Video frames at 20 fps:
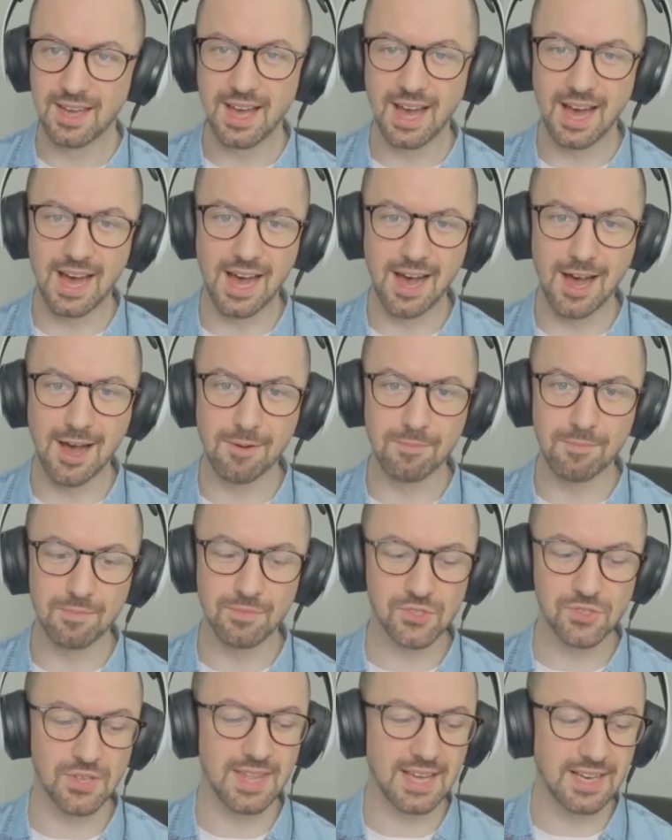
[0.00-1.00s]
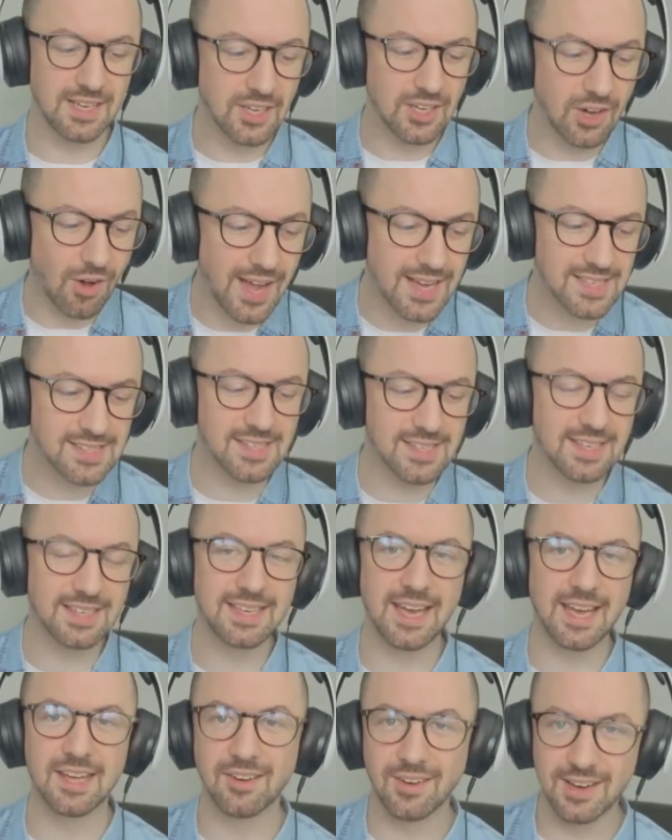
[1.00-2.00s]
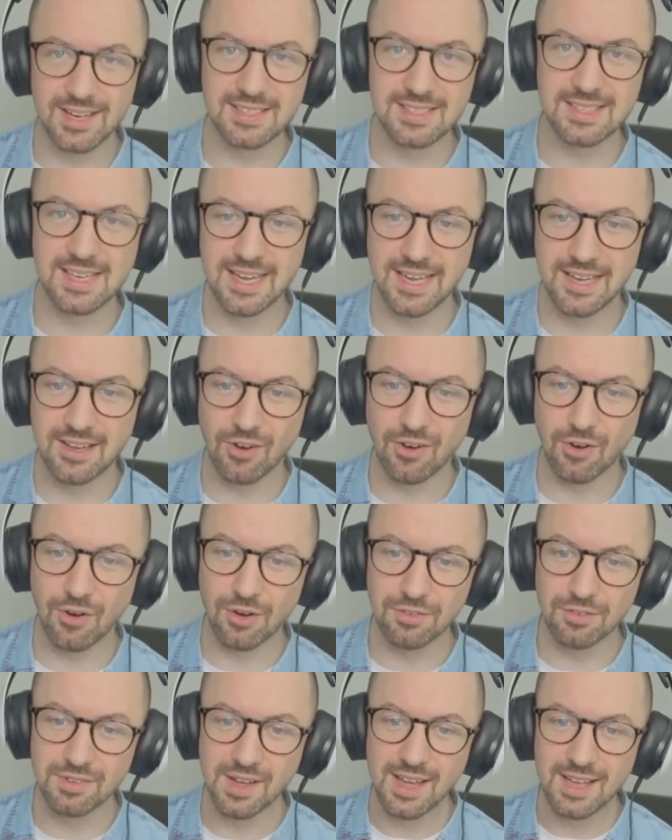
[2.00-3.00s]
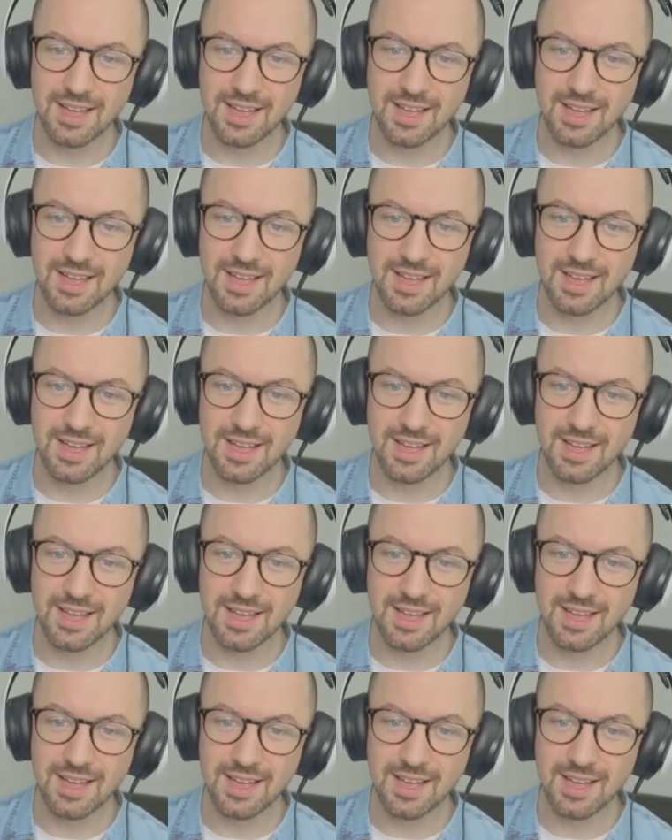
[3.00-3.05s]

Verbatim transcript: Um, so then guys can get an idea of